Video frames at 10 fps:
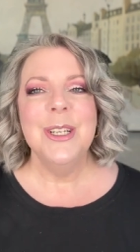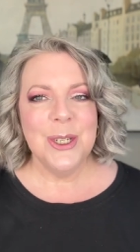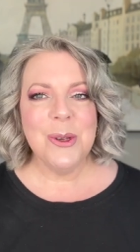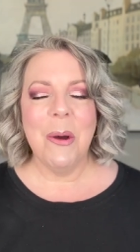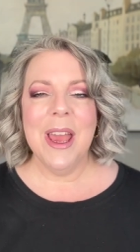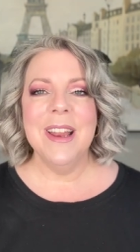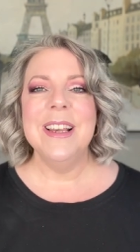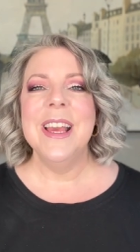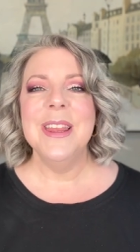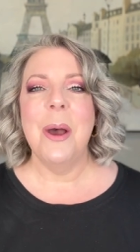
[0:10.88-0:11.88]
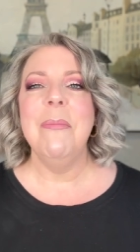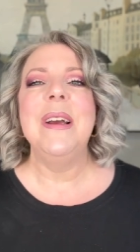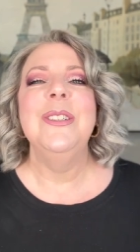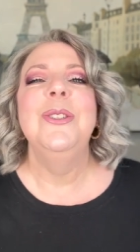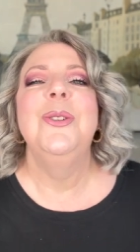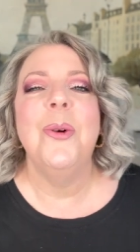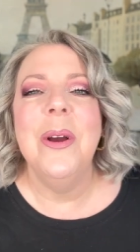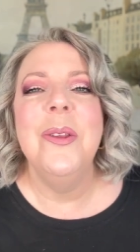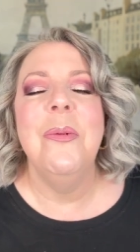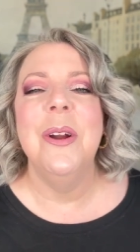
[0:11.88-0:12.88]
just go ahead and hit that button.
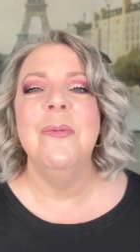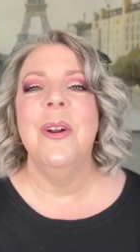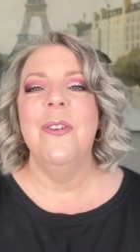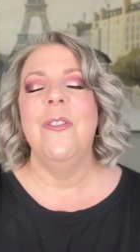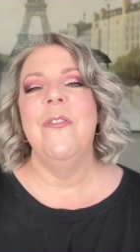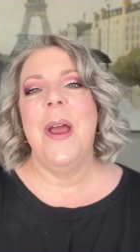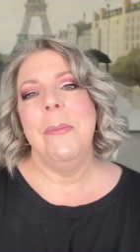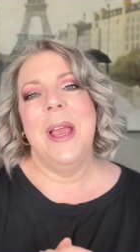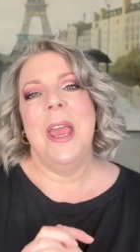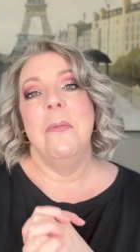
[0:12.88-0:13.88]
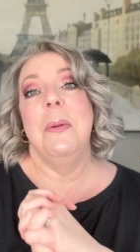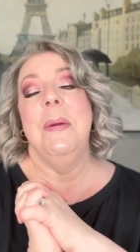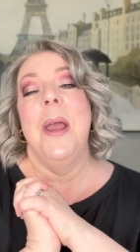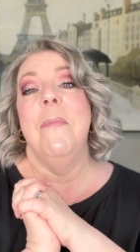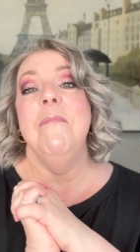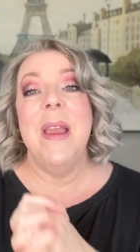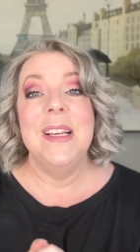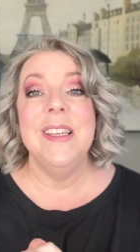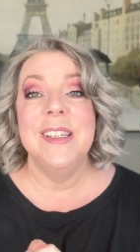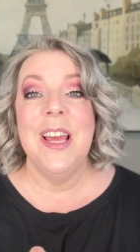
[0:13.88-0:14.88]
Join the Weird and Wonderful family. It would be
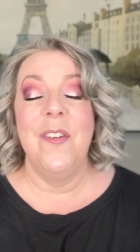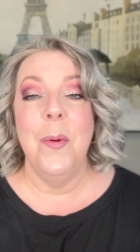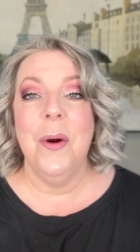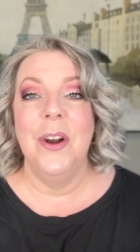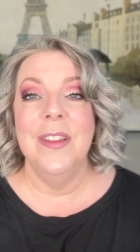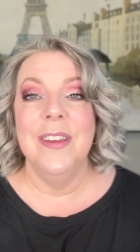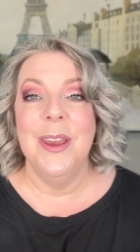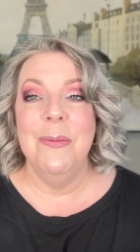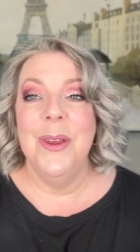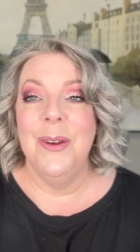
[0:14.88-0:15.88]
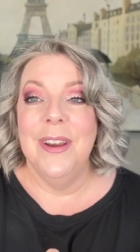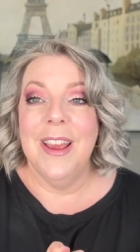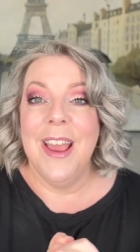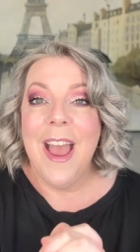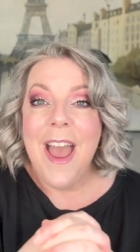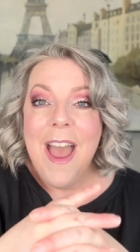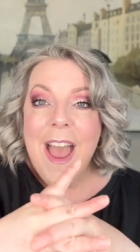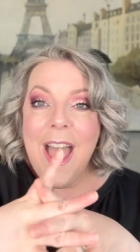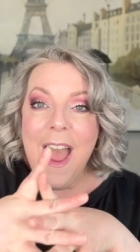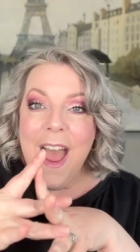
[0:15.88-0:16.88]
amazing to have you part of the community.
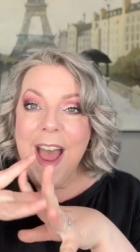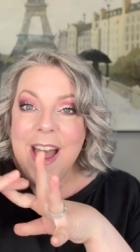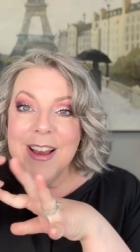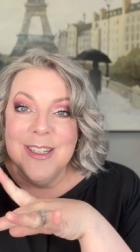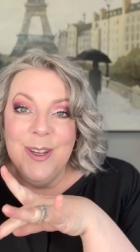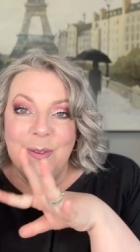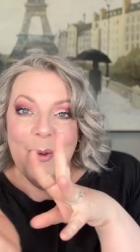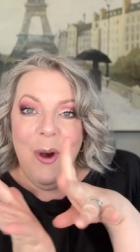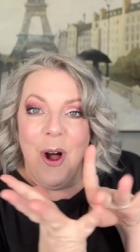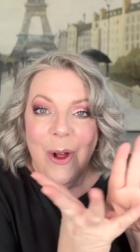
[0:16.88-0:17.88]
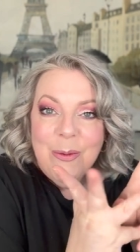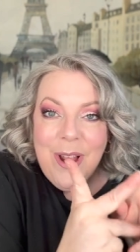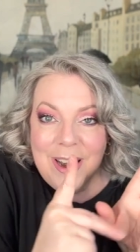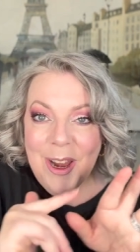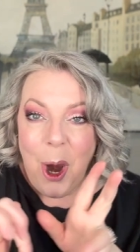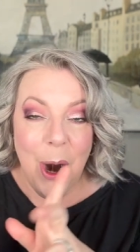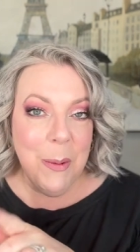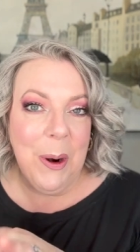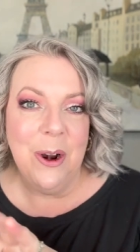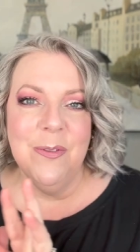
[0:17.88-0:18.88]
And if you already are a
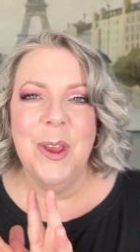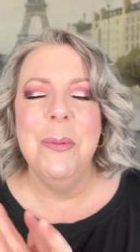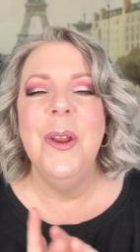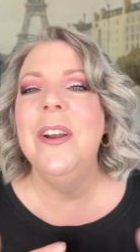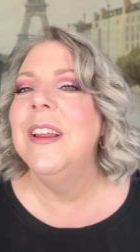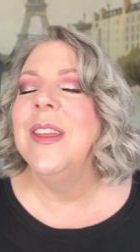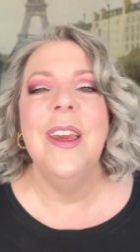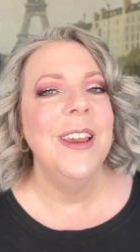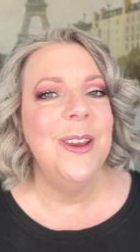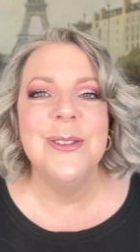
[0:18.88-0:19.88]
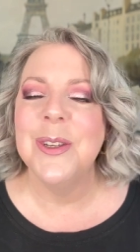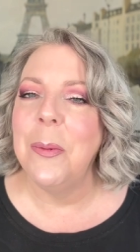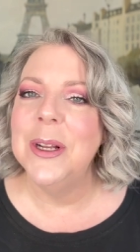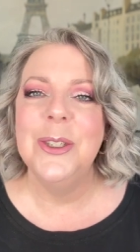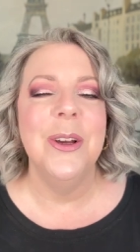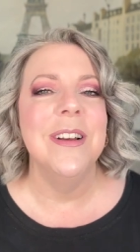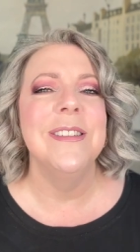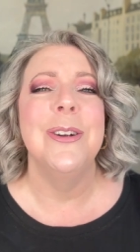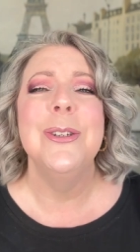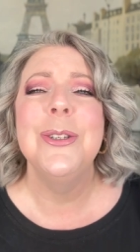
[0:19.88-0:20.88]
part of the community, thank you so much. You guys
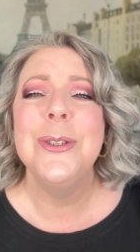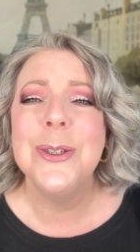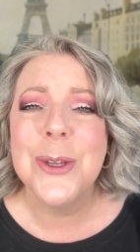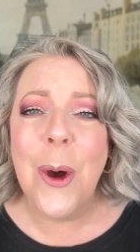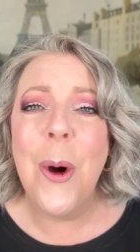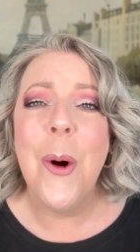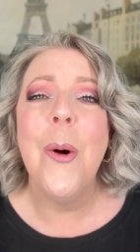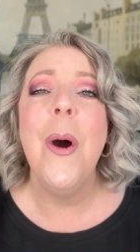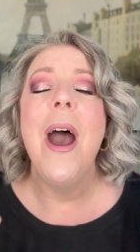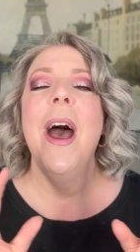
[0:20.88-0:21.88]
are so